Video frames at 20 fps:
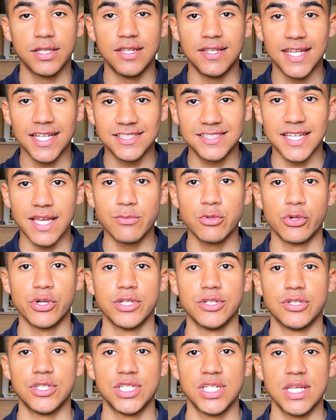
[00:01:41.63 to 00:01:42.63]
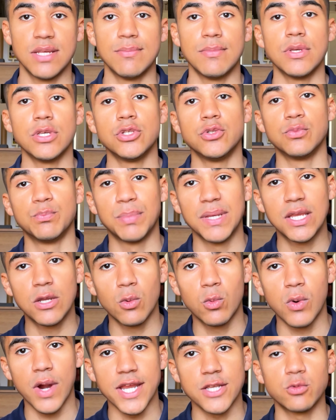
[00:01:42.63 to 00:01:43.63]
the next time you're in the gym, you pick
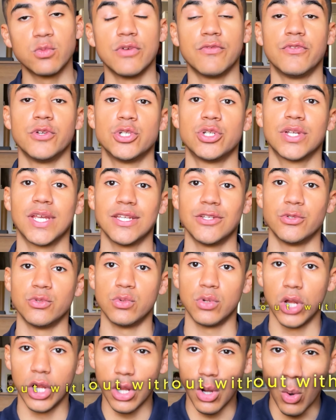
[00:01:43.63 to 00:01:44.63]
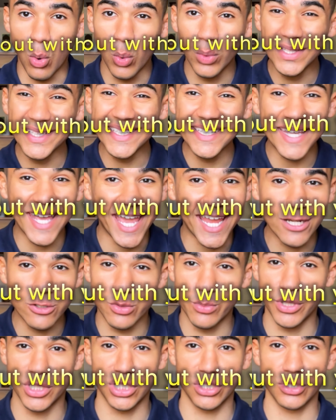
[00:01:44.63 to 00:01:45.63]
a weight with which you can do only
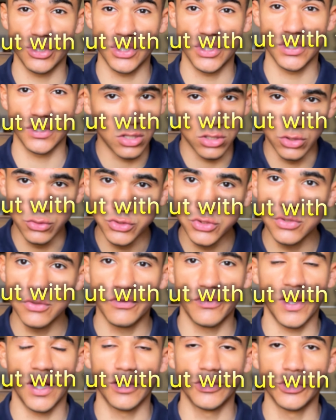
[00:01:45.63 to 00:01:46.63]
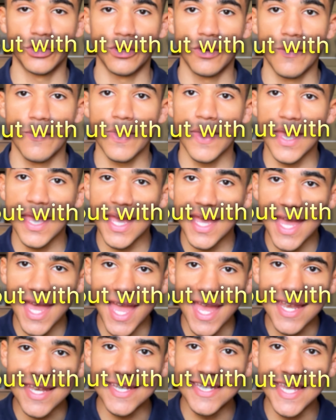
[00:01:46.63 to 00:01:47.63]
8 repetitions, close to failure,
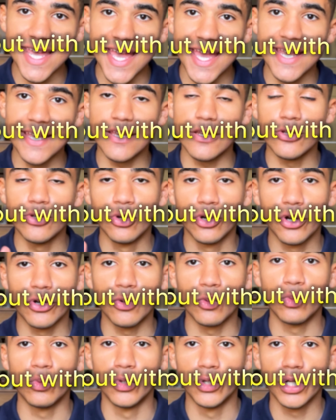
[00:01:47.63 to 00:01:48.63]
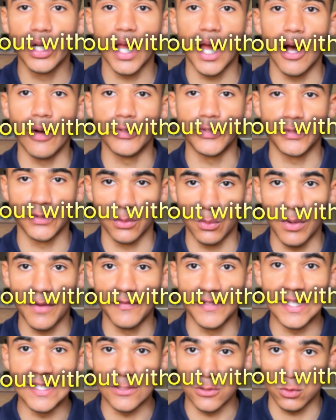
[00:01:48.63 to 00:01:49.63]
and then you're gonna work out
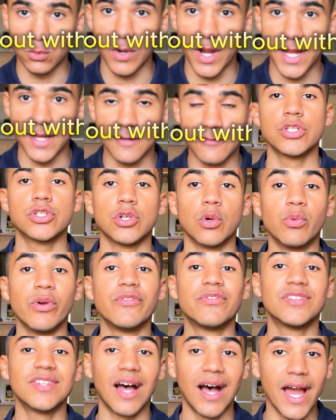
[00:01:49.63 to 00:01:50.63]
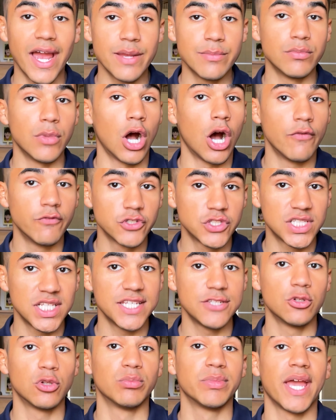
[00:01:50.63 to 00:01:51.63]
with this weight. So with time,
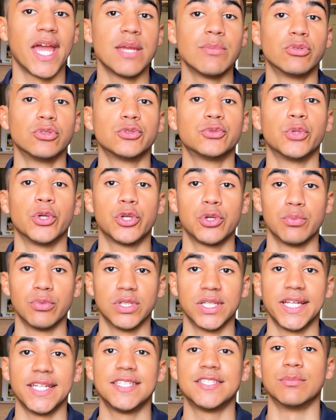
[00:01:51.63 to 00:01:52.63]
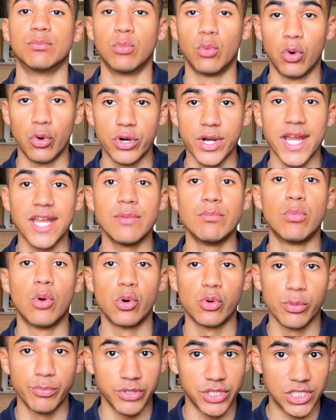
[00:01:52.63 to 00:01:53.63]
obviously, you'll be able to accumulate more and
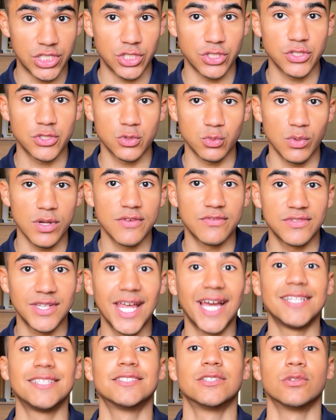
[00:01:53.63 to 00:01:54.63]
more repetitions with that